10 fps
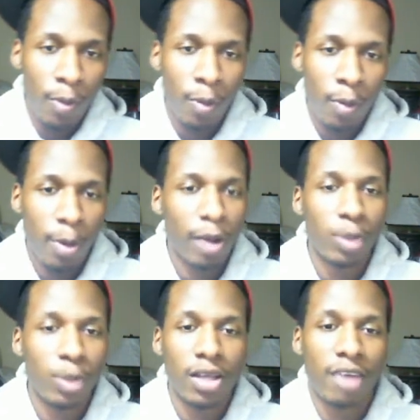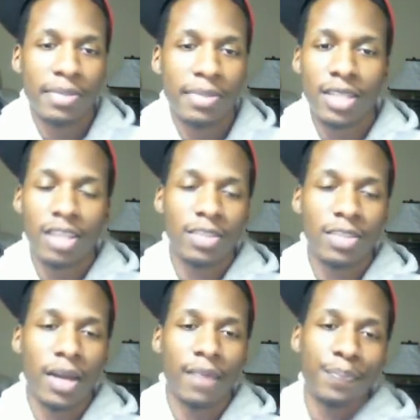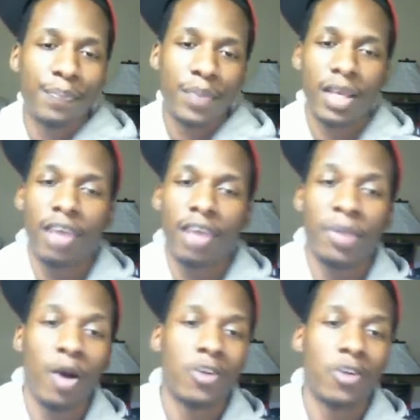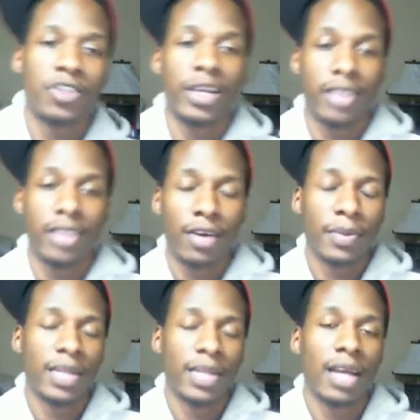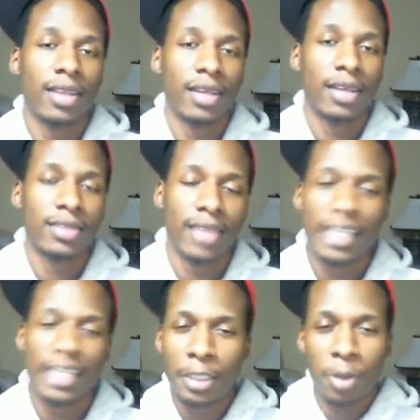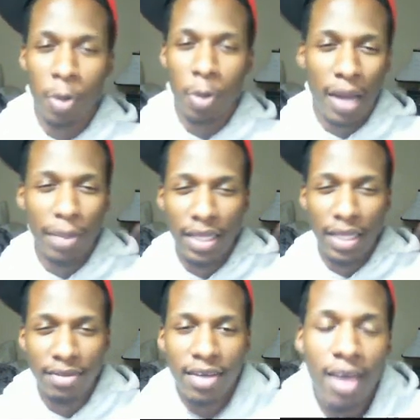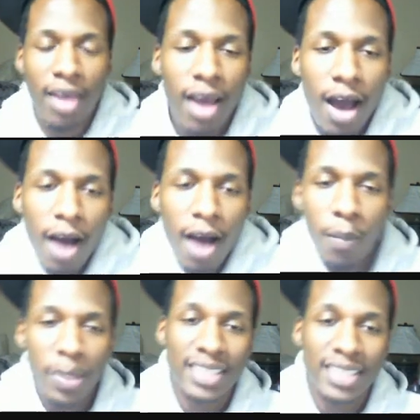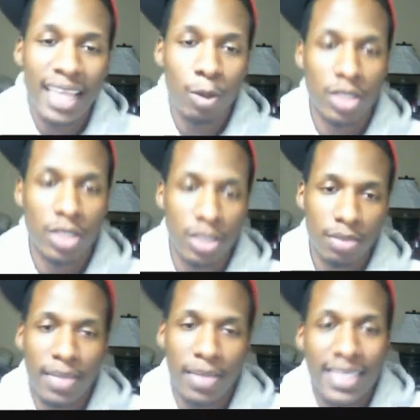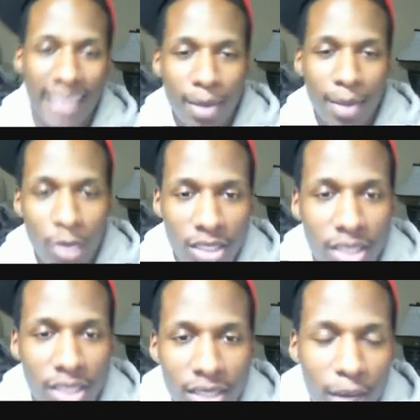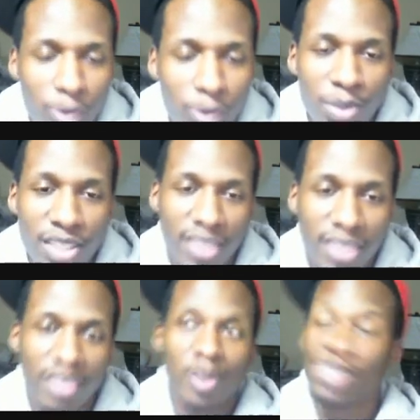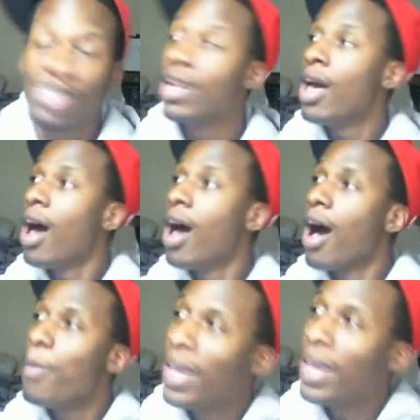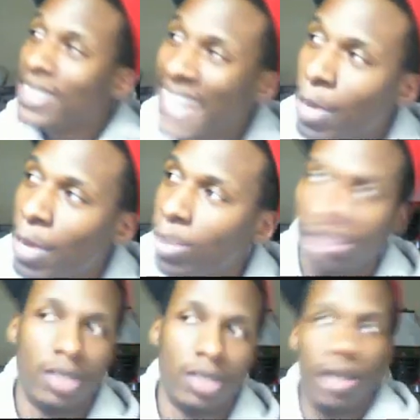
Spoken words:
Why won't the government tell us about it? Government always tries to cover up a lot of things. That's what I believe. Best sandwich. Best sandwiches. I don't remember seeing this question. Best sandwich.